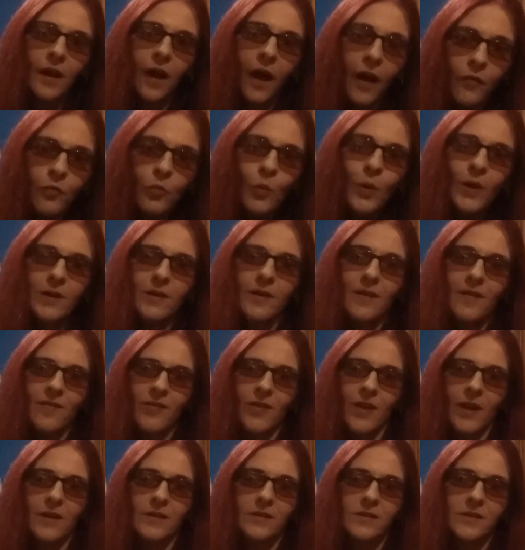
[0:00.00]
I've
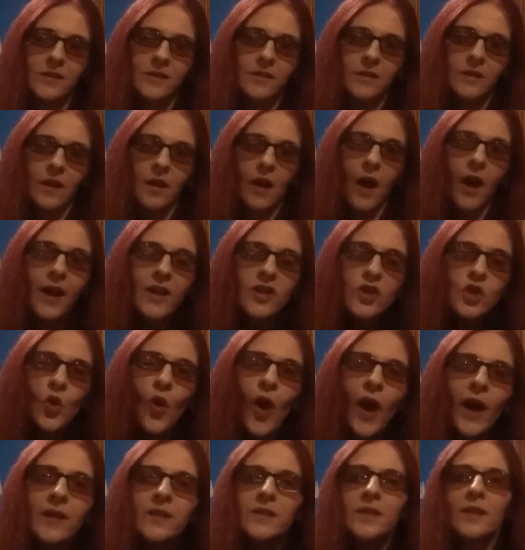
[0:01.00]
witnessed that. I
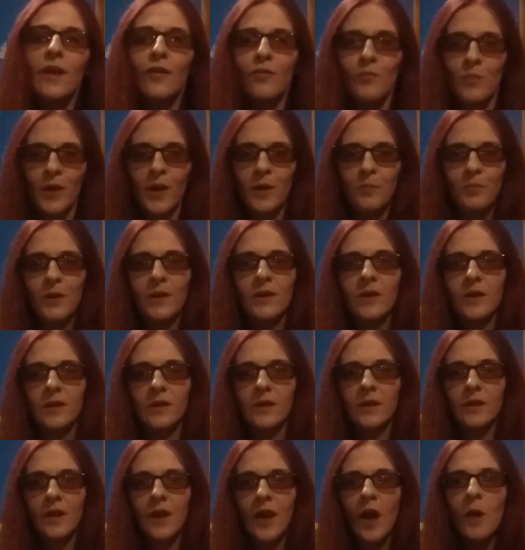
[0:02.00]
tried to give my
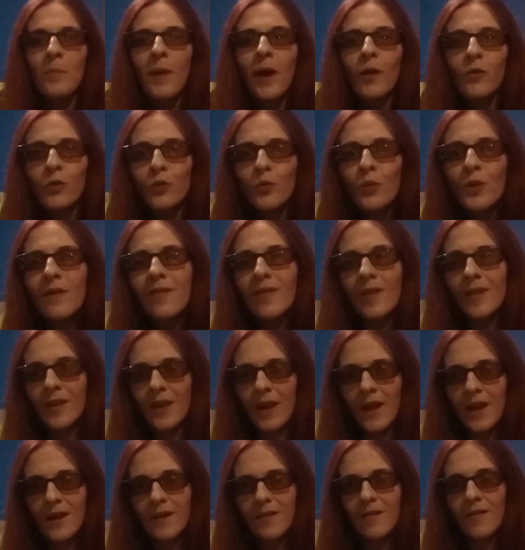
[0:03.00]
opinion about the recent
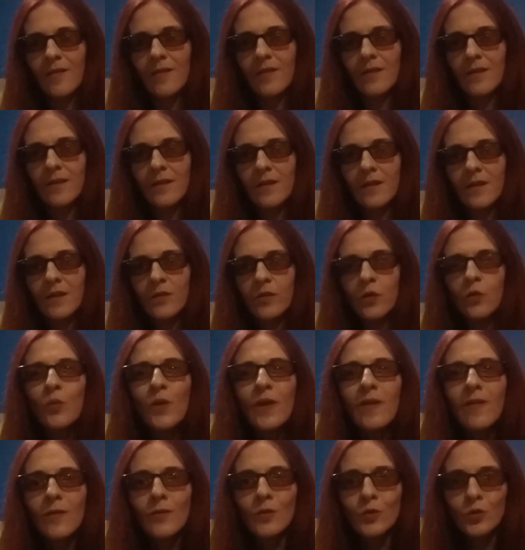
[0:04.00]
case, the
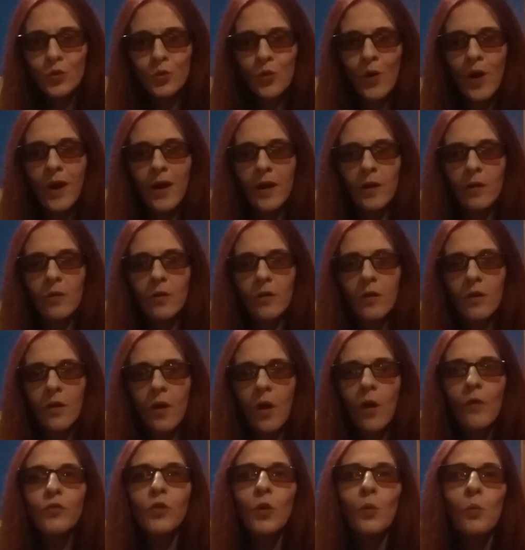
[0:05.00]
recent trial
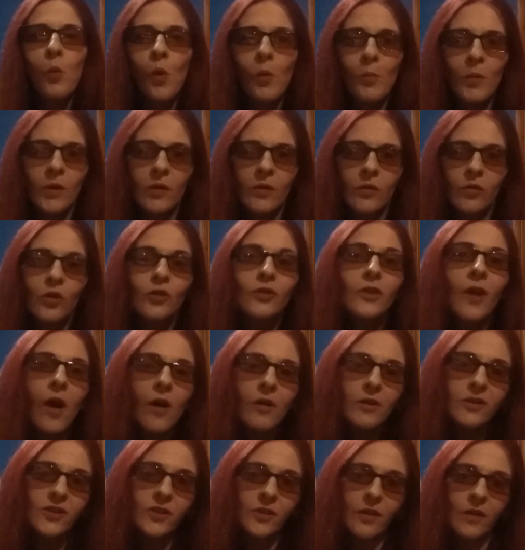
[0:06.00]
of the woman, the
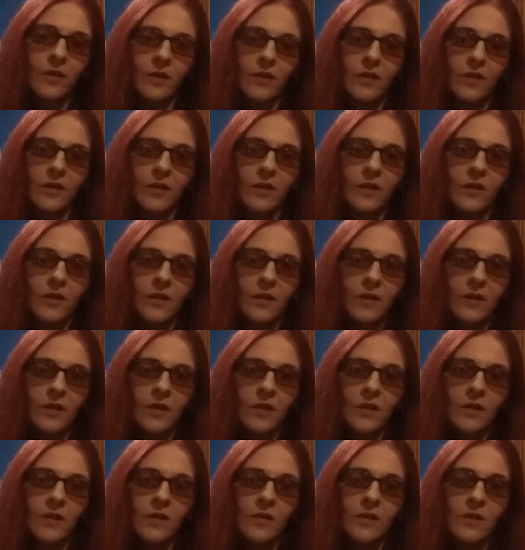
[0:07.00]
doctor,
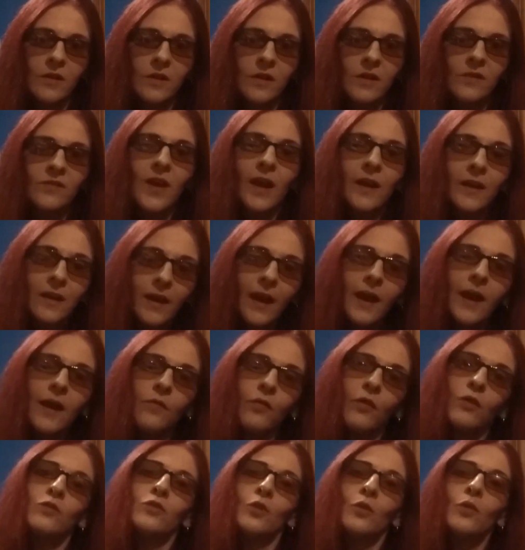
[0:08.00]
that
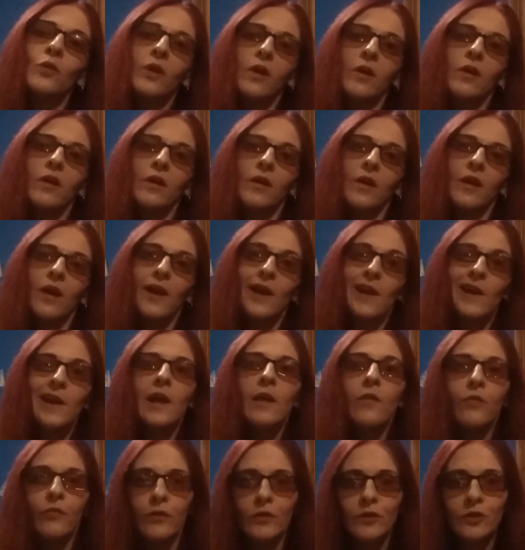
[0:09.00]
gave her daughter a
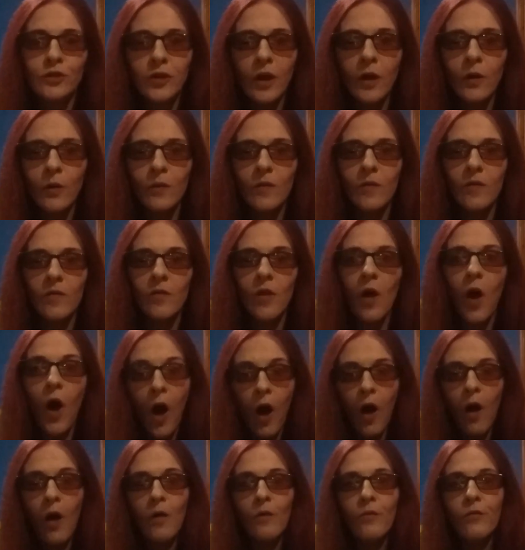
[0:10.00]
lethal dose
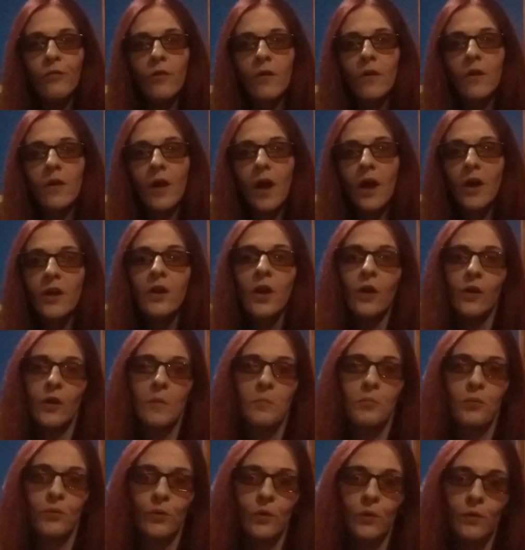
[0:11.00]
of a
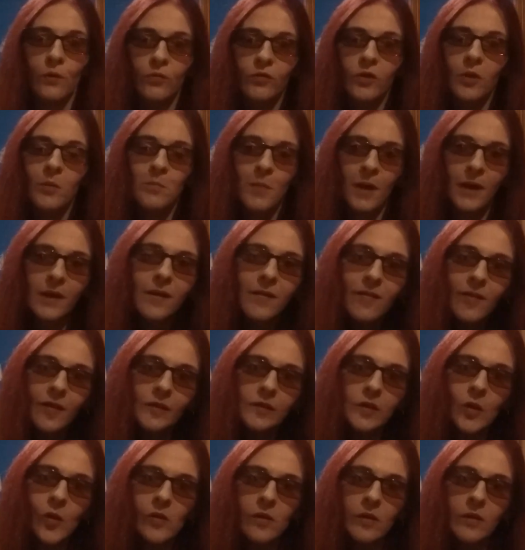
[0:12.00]
non-approved
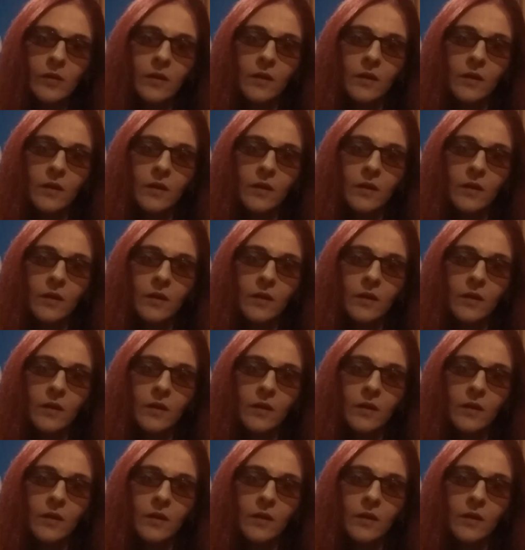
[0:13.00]
medicine.